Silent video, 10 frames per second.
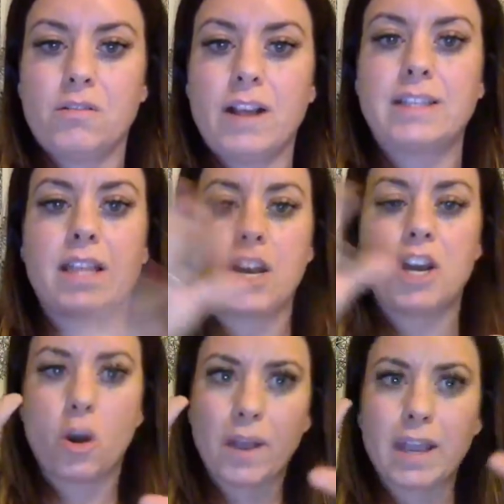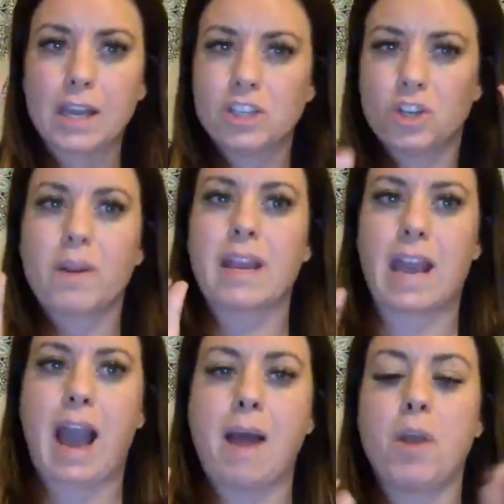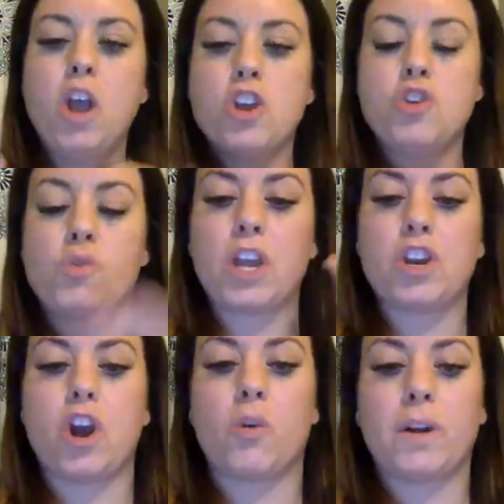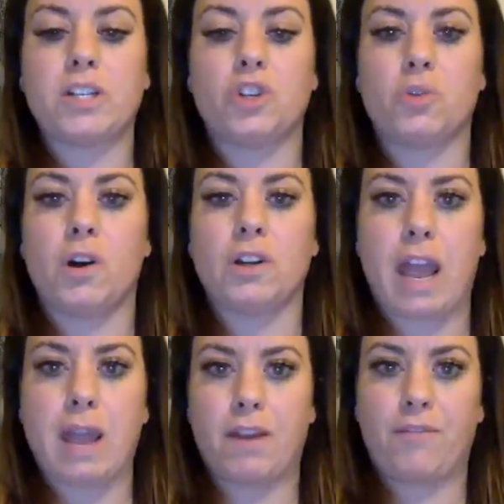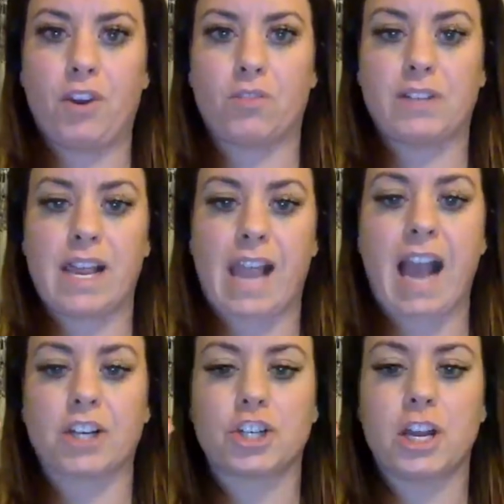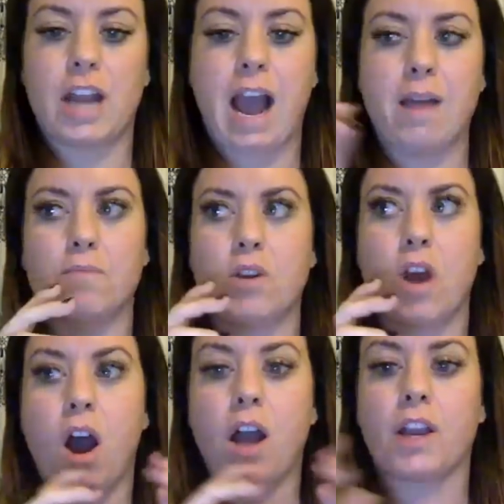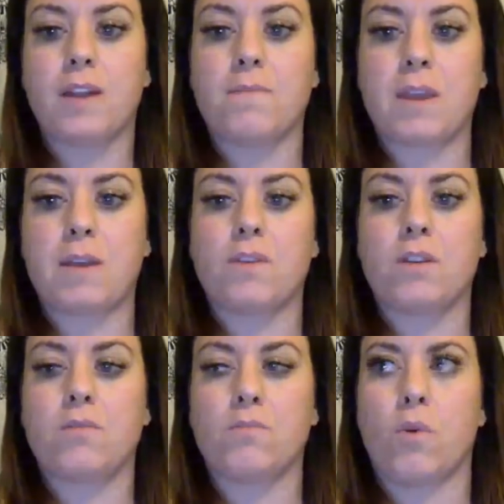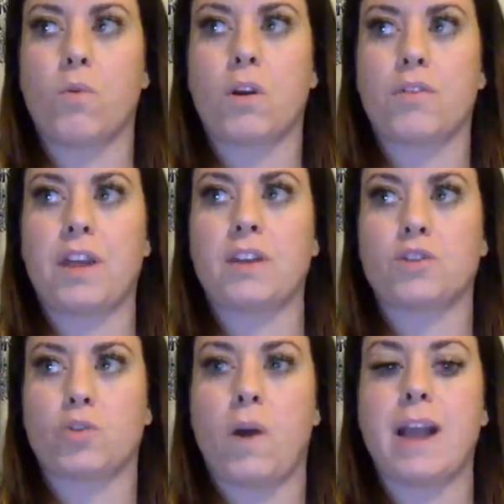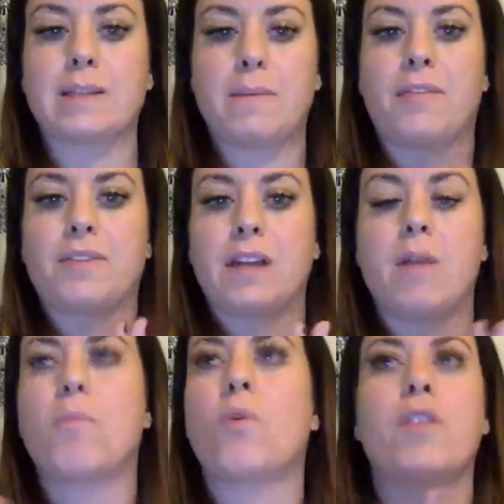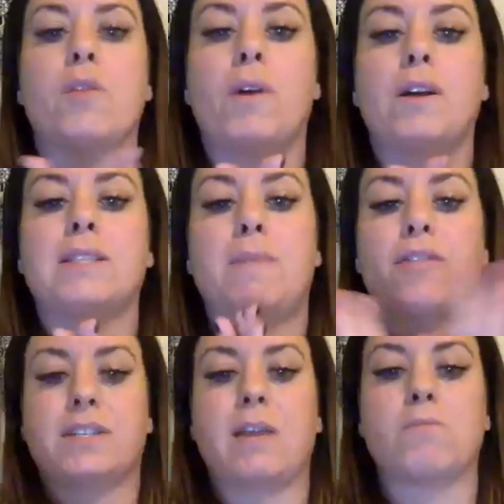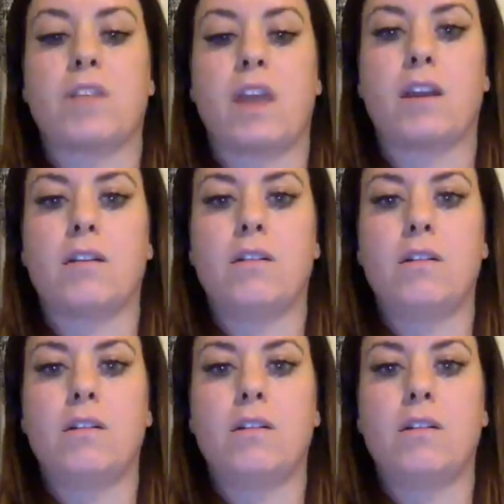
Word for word: It's the knowing and doing gap. You can know what to do all day, but if you don't take action, I'm not going to meet with you more than twice about the uh, more than once about the same thing.